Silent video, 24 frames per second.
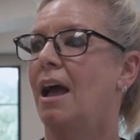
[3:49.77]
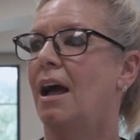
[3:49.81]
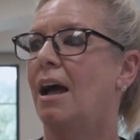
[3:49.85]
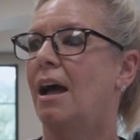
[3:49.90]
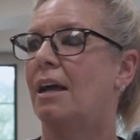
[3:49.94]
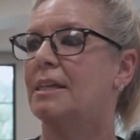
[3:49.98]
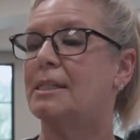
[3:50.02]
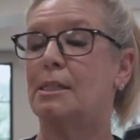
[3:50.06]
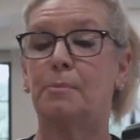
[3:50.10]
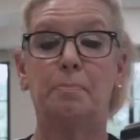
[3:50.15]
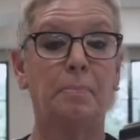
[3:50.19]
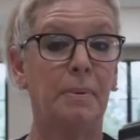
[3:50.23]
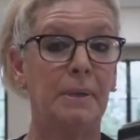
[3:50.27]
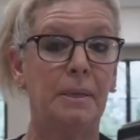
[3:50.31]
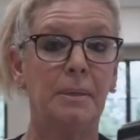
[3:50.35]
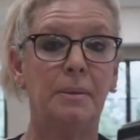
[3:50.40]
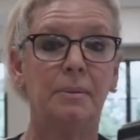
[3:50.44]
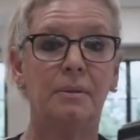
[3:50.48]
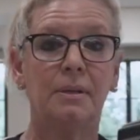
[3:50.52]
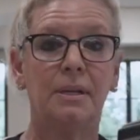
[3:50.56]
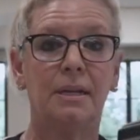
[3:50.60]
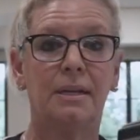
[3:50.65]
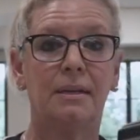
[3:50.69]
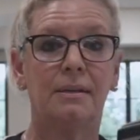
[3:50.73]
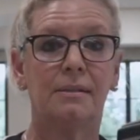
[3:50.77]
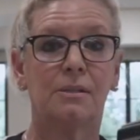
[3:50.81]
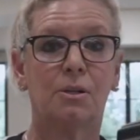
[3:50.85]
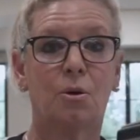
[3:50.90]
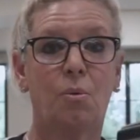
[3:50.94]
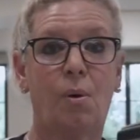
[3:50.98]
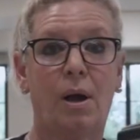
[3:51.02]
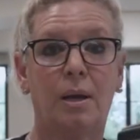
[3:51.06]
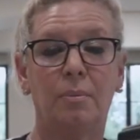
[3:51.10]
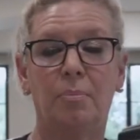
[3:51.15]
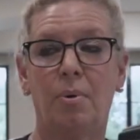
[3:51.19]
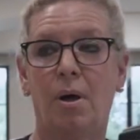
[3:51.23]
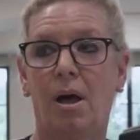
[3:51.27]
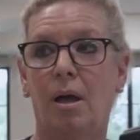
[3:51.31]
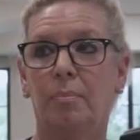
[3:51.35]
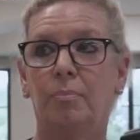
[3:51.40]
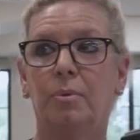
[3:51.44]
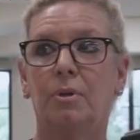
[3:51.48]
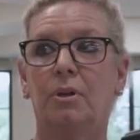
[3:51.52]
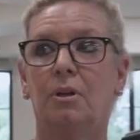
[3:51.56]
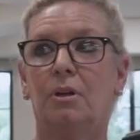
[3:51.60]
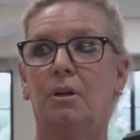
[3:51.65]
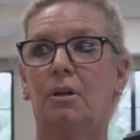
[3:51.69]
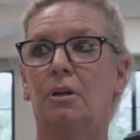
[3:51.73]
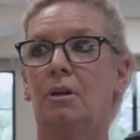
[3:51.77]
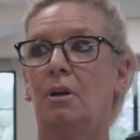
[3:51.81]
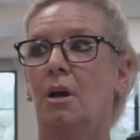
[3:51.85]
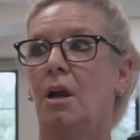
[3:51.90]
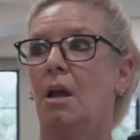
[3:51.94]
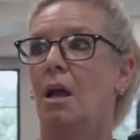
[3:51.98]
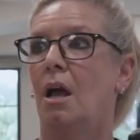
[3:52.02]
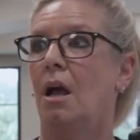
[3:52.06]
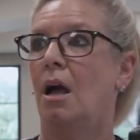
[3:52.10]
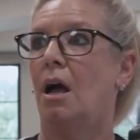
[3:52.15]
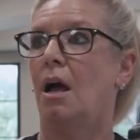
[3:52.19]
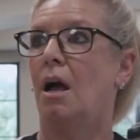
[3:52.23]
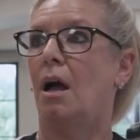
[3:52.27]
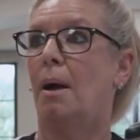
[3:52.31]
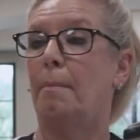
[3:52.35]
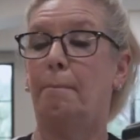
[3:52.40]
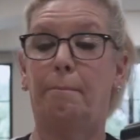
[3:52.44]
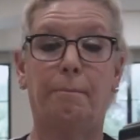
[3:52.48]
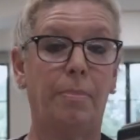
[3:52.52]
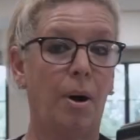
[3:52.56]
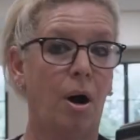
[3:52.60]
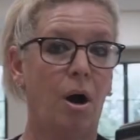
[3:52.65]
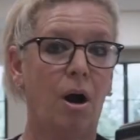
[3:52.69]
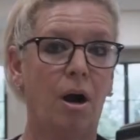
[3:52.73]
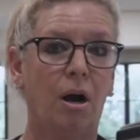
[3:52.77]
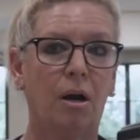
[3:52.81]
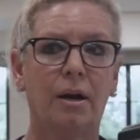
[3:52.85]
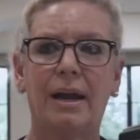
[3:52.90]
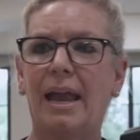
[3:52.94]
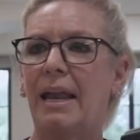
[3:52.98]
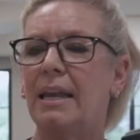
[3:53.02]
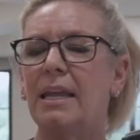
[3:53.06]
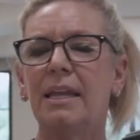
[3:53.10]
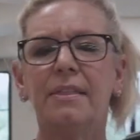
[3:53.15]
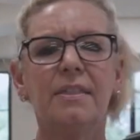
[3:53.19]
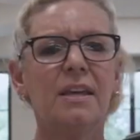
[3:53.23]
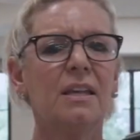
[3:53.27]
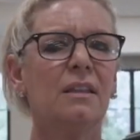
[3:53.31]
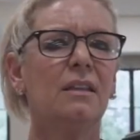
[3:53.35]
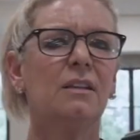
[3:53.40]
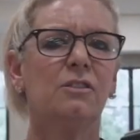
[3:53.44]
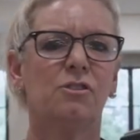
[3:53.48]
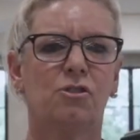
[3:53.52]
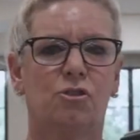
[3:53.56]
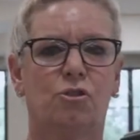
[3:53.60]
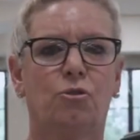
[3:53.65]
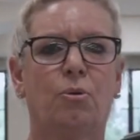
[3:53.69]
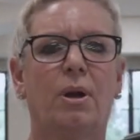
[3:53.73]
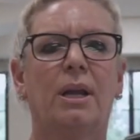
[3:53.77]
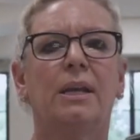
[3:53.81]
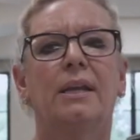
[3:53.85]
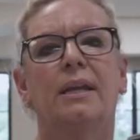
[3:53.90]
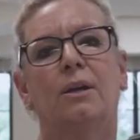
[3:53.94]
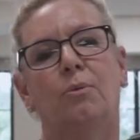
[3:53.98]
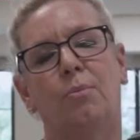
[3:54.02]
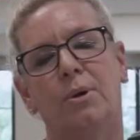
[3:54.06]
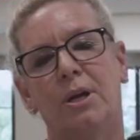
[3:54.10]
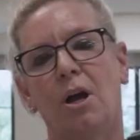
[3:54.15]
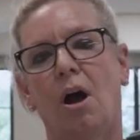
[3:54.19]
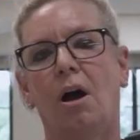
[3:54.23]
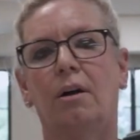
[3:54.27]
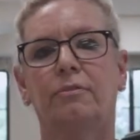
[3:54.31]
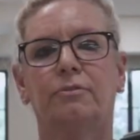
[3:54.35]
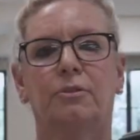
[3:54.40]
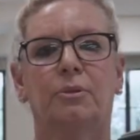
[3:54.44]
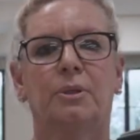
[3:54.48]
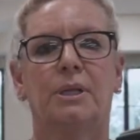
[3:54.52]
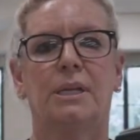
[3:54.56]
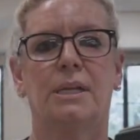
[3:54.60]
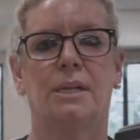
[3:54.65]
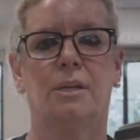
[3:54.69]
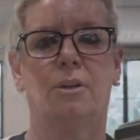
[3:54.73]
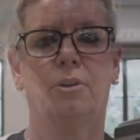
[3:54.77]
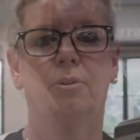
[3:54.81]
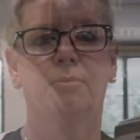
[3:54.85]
Spin is quite popular, bar, anything that's trending, we offer it here.